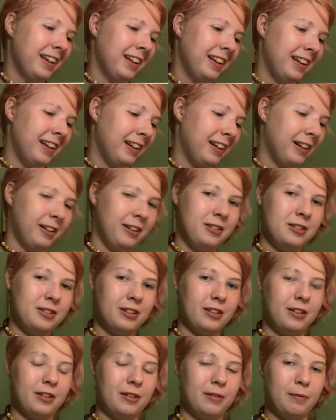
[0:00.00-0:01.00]
And
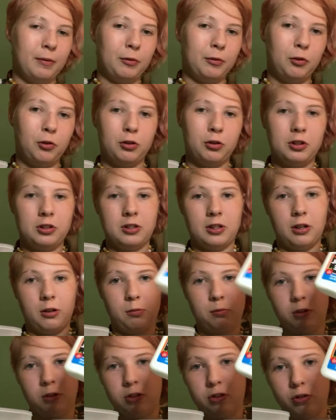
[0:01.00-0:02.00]
of course,
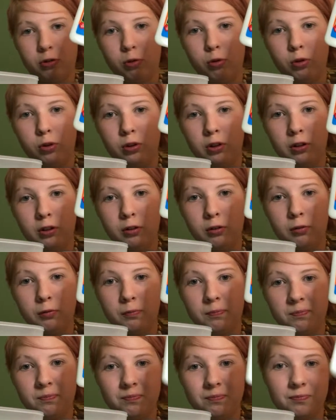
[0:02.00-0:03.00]
Elmer's school glue
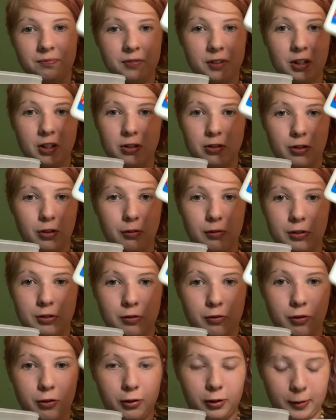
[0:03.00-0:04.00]
is always
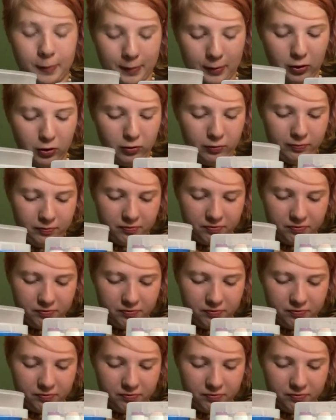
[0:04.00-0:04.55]
affordable.